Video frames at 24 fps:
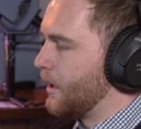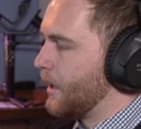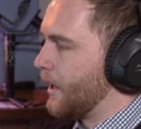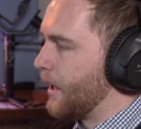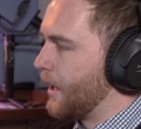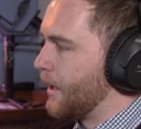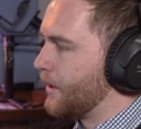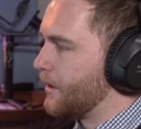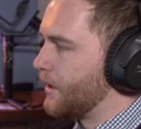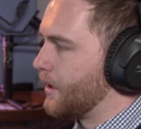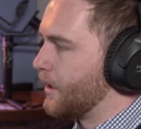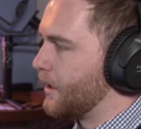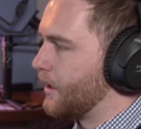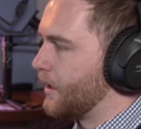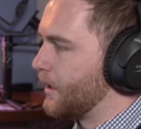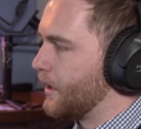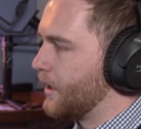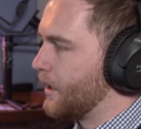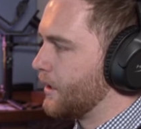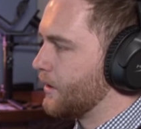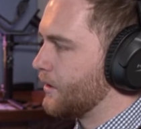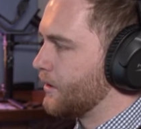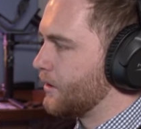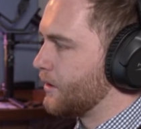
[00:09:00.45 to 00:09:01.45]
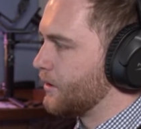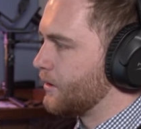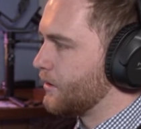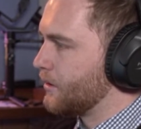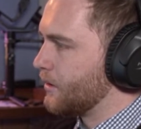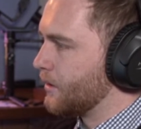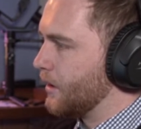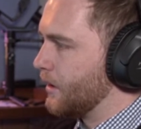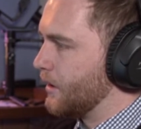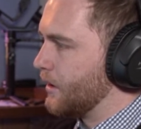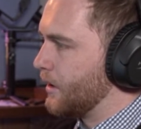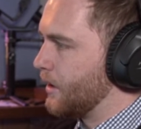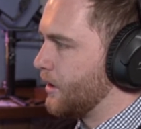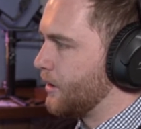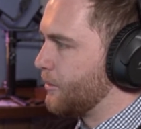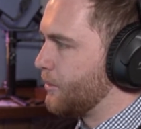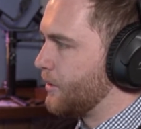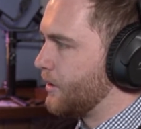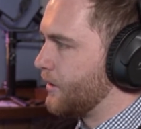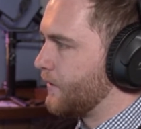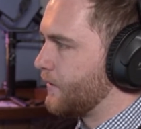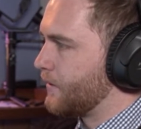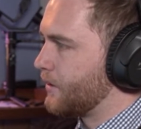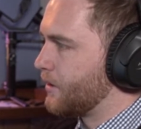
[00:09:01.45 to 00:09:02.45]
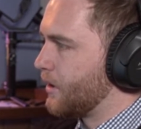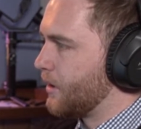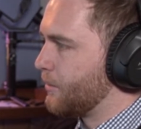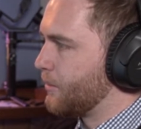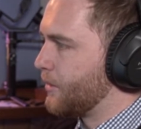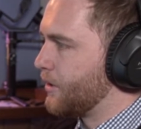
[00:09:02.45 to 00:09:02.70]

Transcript: And then again, this is another bit of stop